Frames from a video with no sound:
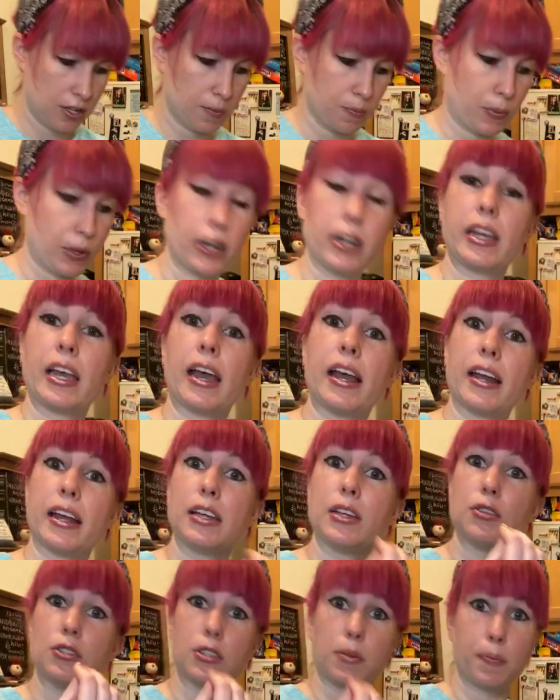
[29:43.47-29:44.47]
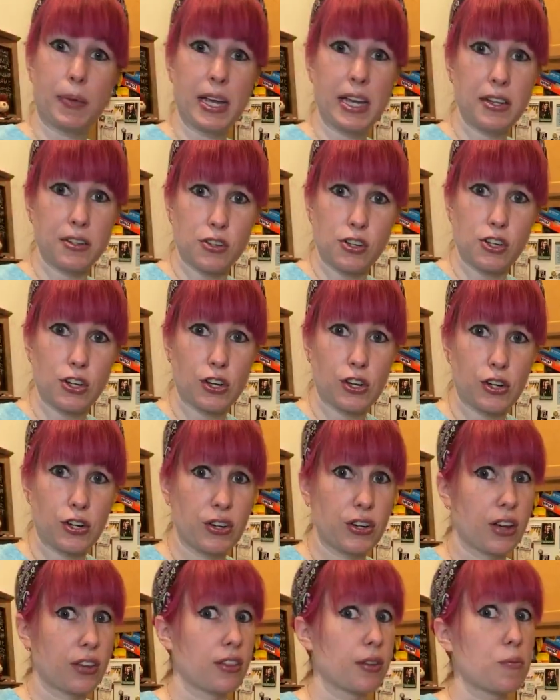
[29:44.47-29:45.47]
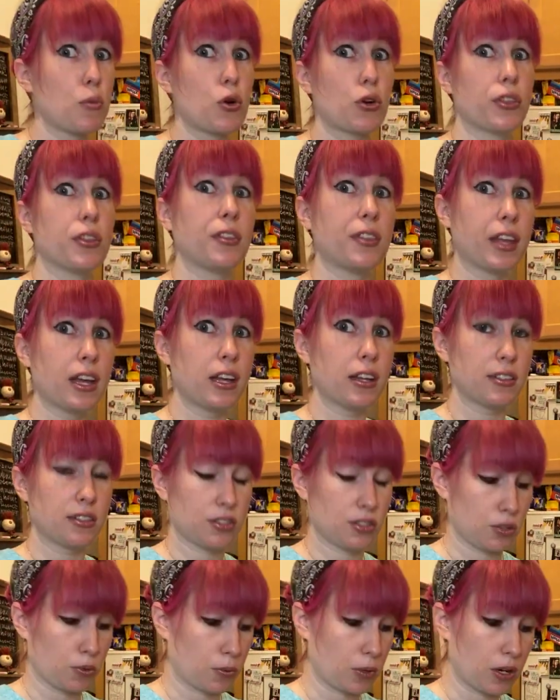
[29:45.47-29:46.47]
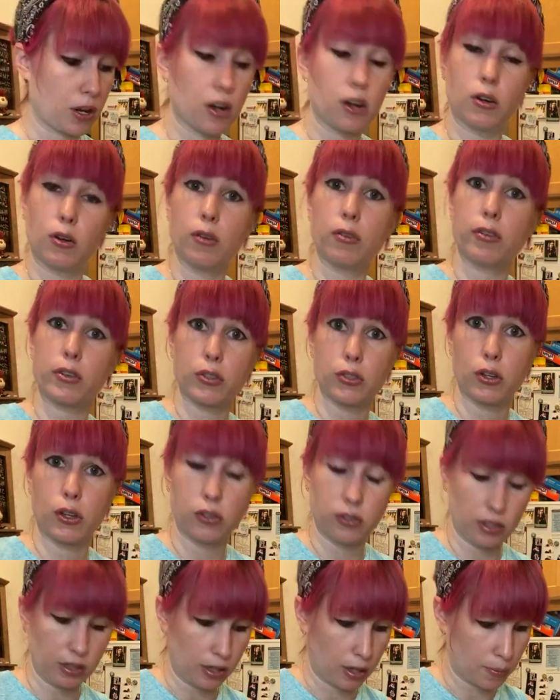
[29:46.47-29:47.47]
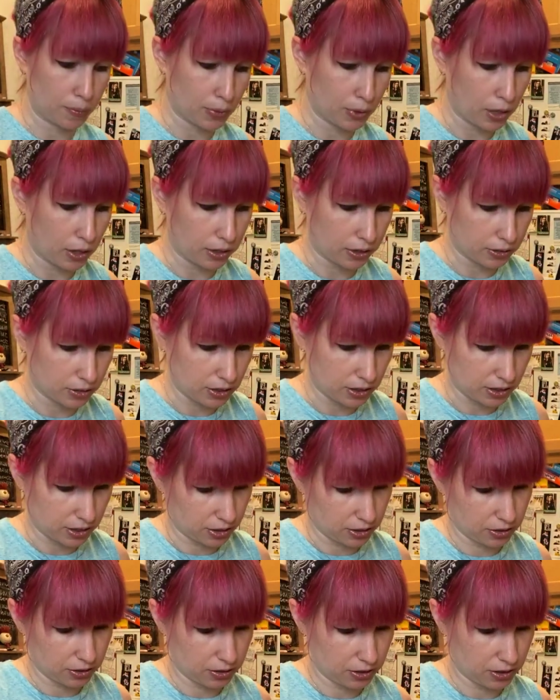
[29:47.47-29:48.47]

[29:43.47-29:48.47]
But again, I used a pinch, nothing more than that, so we're not over salting our product here.